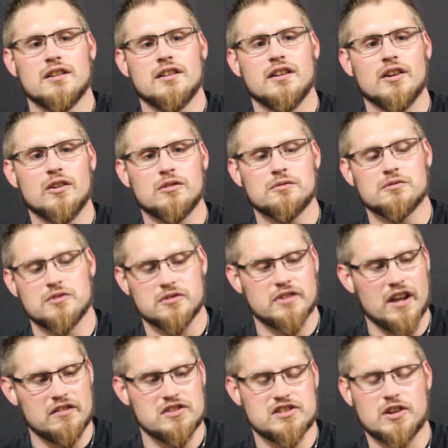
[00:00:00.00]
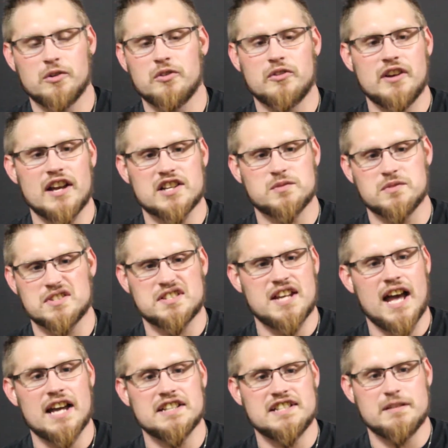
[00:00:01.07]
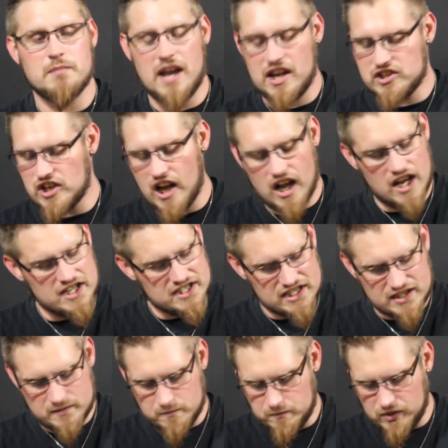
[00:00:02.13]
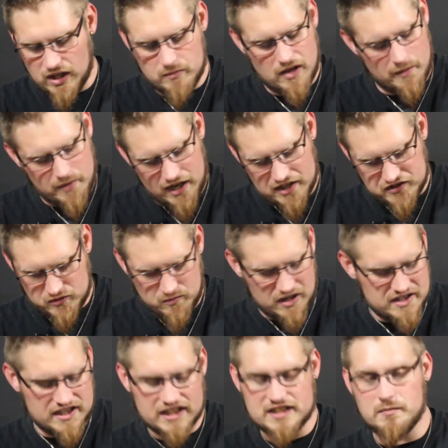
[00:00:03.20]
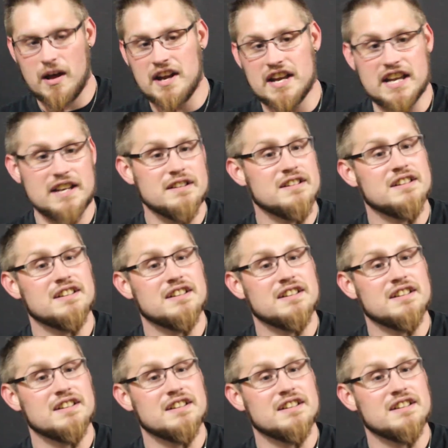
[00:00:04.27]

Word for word: You know, okay, let's go to the next one. It's tag team match. I split my pants from my dick to my knee.